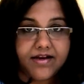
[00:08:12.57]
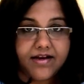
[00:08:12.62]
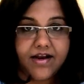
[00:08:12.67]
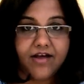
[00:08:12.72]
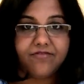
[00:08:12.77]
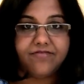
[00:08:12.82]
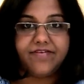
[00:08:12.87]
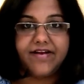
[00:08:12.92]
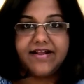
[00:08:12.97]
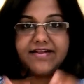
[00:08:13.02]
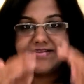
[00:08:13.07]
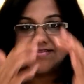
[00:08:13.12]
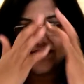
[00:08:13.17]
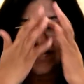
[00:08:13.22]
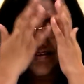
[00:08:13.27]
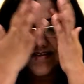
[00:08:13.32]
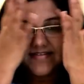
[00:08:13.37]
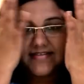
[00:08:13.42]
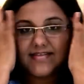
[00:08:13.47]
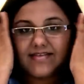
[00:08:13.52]
Now friends,
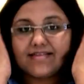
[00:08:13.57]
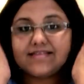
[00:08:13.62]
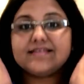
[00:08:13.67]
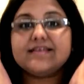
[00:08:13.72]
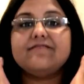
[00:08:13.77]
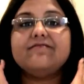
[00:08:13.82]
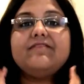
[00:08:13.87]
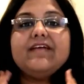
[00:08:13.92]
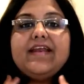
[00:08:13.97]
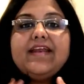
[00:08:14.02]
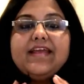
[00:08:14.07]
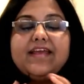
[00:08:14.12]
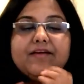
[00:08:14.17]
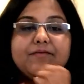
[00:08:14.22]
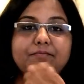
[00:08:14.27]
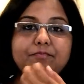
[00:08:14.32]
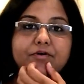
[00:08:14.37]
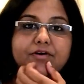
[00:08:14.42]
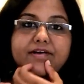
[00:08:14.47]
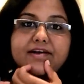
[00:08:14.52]
this is a very
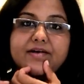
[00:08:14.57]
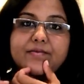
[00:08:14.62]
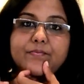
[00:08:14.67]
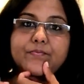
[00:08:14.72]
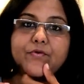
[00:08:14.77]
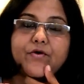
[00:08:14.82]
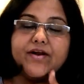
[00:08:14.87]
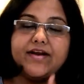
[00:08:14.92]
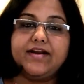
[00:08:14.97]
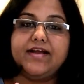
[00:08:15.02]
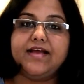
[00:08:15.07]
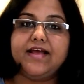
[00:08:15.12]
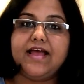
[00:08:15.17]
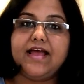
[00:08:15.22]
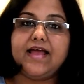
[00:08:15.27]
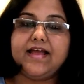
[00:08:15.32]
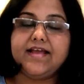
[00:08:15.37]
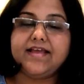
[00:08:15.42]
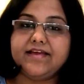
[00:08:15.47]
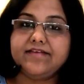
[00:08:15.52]
important point.
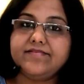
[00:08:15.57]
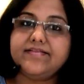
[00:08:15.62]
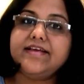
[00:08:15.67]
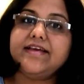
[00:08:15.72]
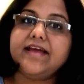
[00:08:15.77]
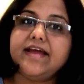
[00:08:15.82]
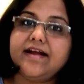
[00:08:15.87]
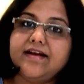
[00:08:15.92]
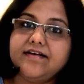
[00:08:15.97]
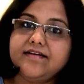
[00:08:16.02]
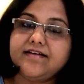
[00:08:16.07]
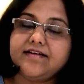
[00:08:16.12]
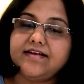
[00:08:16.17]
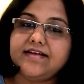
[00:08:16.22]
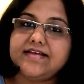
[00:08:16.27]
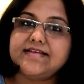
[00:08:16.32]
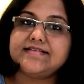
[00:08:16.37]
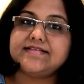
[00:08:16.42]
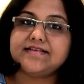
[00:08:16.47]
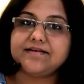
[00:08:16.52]
Give the
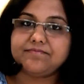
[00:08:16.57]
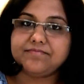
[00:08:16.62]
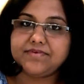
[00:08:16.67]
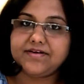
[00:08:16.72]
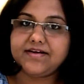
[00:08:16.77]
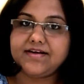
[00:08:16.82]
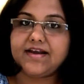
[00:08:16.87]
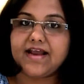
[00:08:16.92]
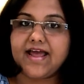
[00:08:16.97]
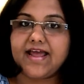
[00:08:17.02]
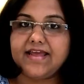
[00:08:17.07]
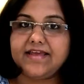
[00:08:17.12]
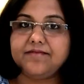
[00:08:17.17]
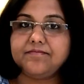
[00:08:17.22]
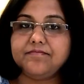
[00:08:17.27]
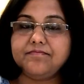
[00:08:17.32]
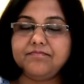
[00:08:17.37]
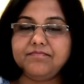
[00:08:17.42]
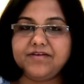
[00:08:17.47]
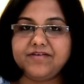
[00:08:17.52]
elderly some
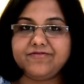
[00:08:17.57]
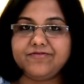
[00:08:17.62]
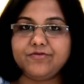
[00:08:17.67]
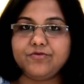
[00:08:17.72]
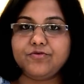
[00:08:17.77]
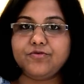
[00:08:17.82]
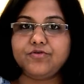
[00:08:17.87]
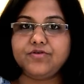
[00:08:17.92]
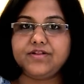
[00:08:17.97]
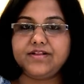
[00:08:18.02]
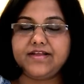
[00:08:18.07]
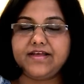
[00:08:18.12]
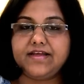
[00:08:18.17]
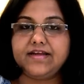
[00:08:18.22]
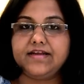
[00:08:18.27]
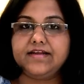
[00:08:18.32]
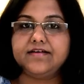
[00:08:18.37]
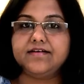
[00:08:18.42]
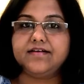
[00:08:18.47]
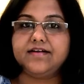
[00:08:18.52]
time before
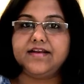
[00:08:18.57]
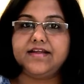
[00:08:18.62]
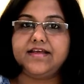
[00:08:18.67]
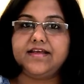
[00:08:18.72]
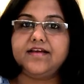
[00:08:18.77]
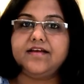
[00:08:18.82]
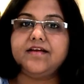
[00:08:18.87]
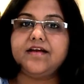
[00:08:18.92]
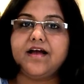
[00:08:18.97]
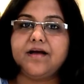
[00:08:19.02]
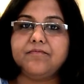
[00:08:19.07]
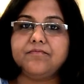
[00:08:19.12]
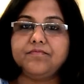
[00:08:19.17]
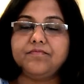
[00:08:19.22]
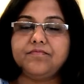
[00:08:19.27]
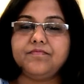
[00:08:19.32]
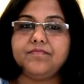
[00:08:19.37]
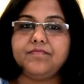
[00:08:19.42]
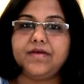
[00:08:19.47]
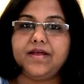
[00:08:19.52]
they really
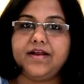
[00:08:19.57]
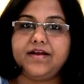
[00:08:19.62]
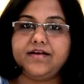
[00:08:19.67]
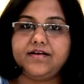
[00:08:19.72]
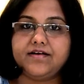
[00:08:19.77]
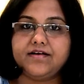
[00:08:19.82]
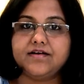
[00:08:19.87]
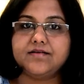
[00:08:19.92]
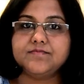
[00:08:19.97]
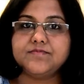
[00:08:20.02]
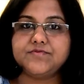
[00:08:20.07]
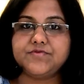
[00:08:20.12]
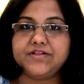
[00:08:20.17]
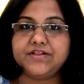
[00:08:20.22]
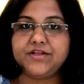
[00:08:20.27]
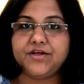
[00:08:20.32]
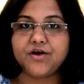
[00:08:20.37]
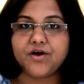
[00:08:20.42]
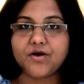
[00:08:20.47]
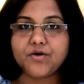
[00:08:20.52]
come in terms
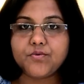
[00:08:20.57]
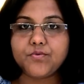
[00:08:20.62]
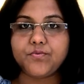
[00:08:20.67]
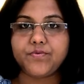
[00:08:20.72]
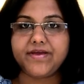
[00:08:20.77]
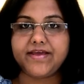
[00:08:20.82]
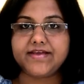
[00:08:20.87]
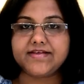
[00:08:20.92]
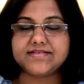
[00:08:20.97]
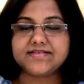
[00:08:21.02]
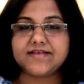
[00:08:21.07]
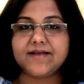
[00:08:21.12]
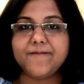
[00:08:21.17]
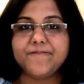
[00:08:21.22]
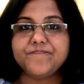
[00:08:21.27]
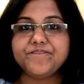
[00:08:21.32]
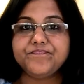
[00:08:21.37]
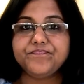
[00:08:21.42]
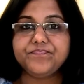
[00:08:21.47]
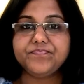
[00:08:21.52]
with your ways.
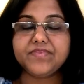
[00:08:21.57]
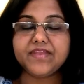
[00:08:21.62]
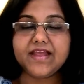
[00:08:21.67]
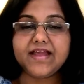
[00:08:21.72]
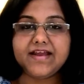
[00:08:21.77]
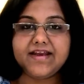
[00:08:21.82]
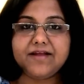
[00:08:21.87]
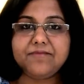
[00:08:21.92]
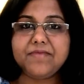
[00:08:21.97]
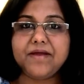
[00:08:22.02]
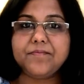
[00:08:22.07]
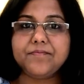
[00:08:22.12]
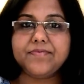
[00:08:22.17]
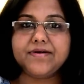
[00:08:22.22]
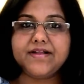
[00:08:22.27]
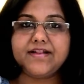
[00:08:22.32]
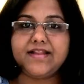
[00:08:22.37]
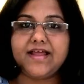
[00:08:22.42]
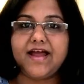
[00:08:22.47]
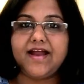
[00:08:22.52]

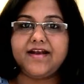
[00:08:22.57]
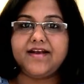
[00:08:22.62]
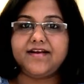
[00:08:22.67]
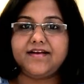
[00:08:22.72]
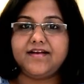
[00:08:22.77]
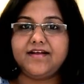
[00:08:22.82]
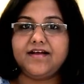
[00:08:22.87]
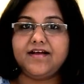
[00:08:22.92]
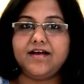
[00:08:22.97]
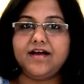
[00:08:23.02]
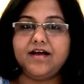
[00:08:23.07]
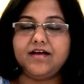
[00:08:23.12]
Remember that.